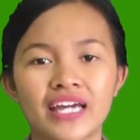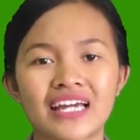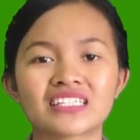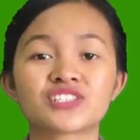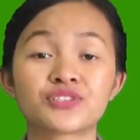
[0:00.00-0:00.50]

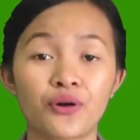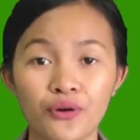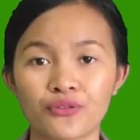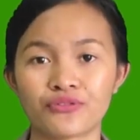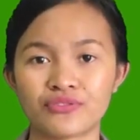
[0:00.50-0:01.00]
can
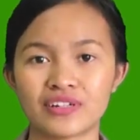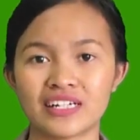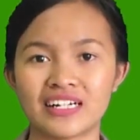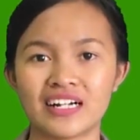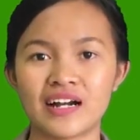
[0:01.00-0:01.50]
solve
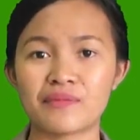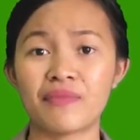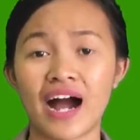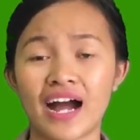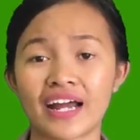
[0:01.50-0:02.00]

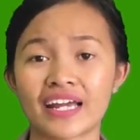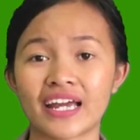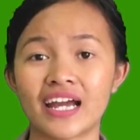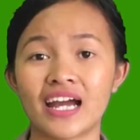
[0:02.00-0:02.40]
by